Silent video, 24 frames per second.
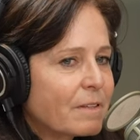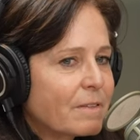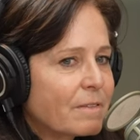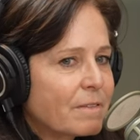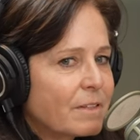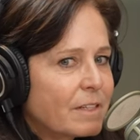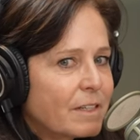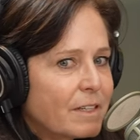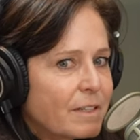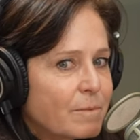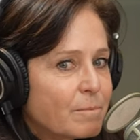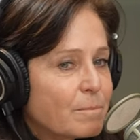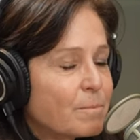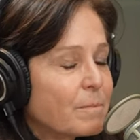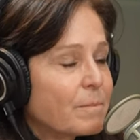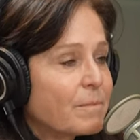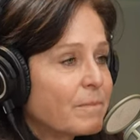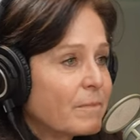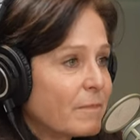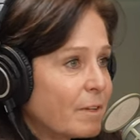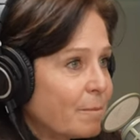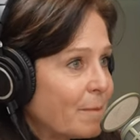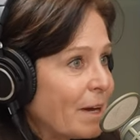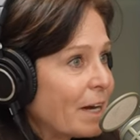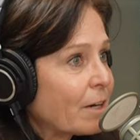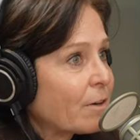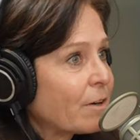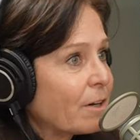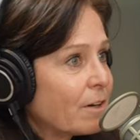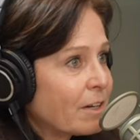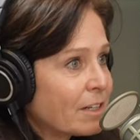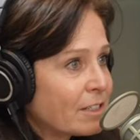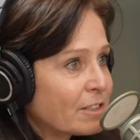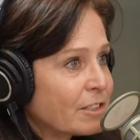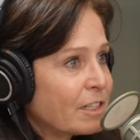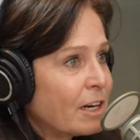the the
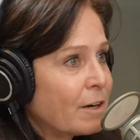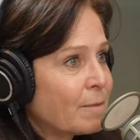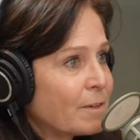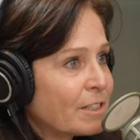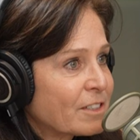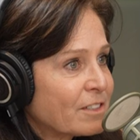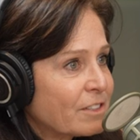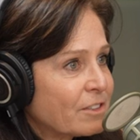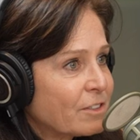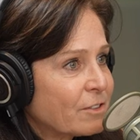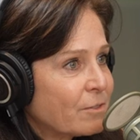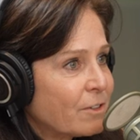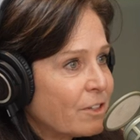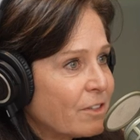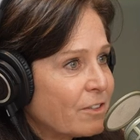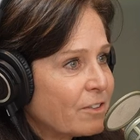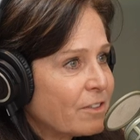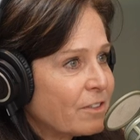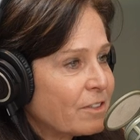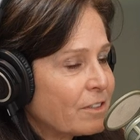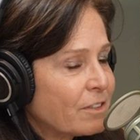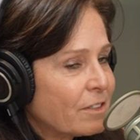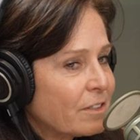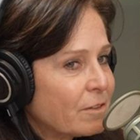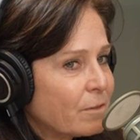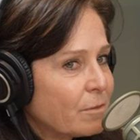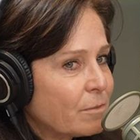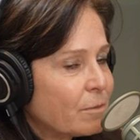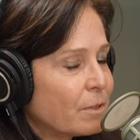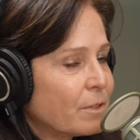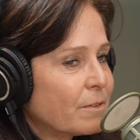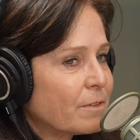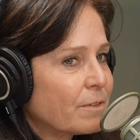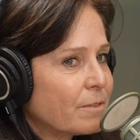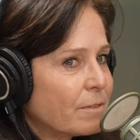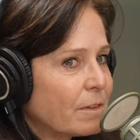macroeconomic situation
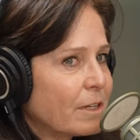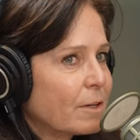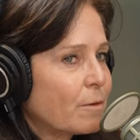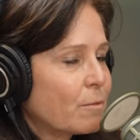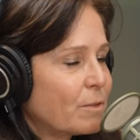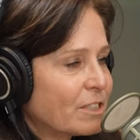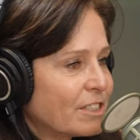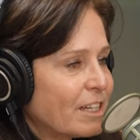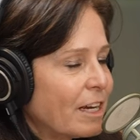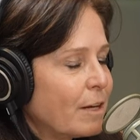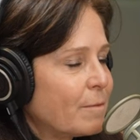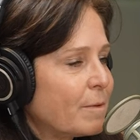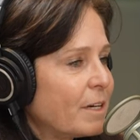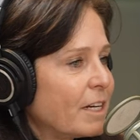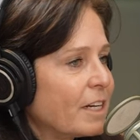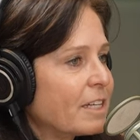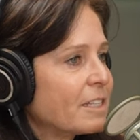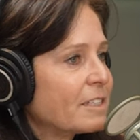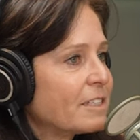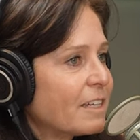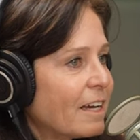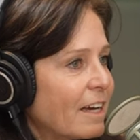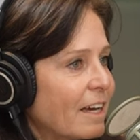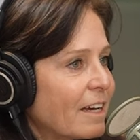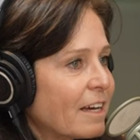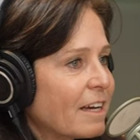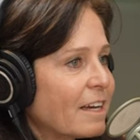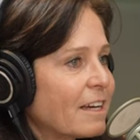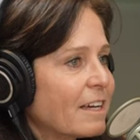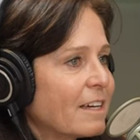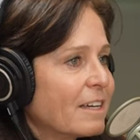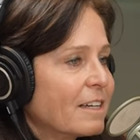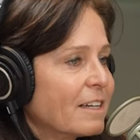with like what's happening in tech